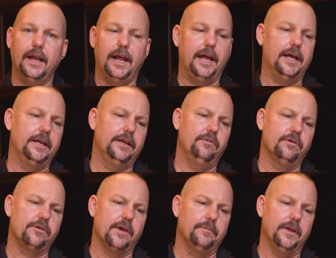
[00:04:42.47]
and it
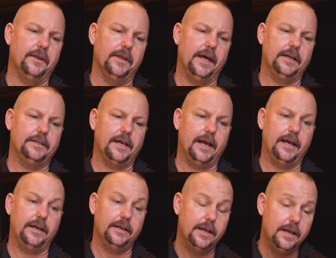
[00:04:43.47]
was something that
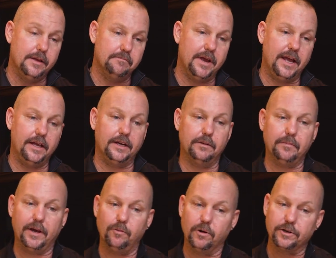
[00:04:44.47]
I made in
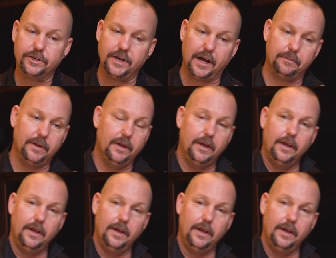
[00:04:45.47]
my workshop.